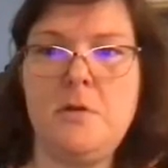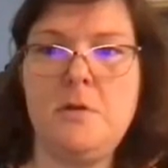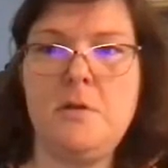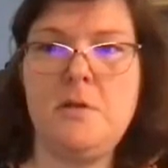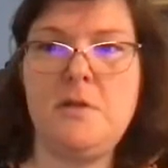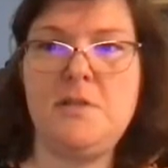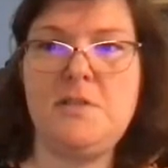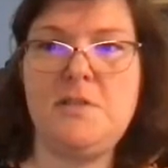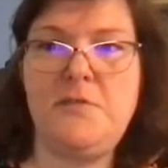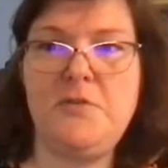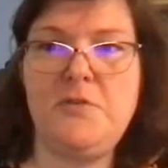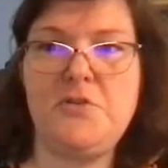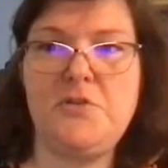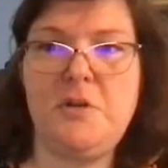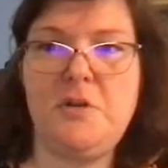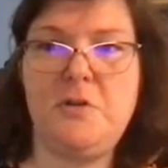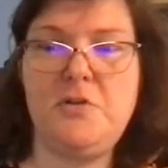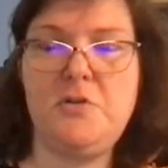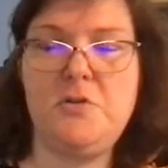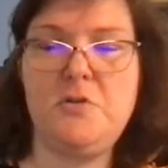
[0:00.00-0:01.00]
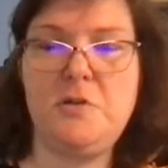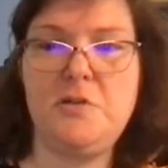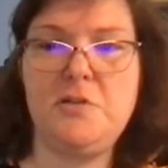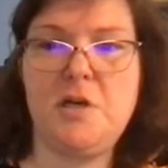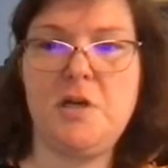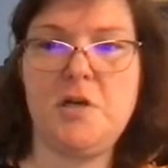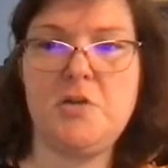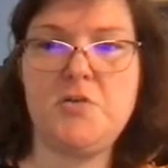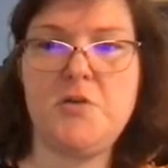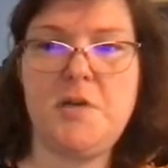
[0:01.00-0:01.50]
That's if you're doing a
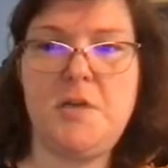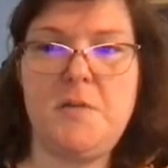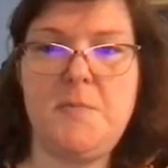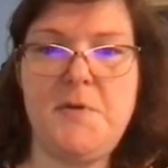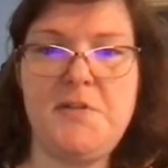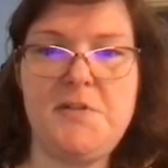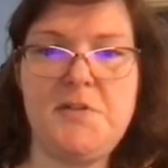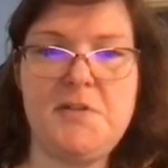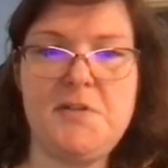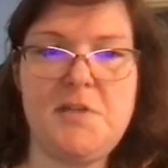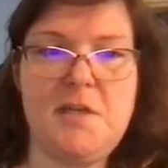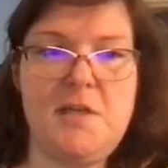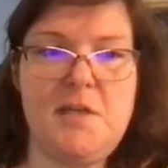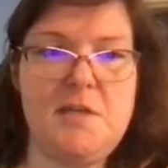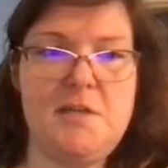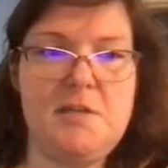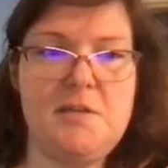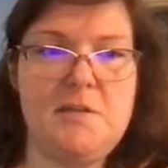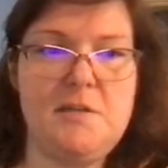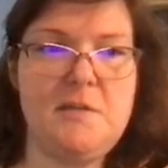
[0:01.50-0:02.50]
dog training business, I guess.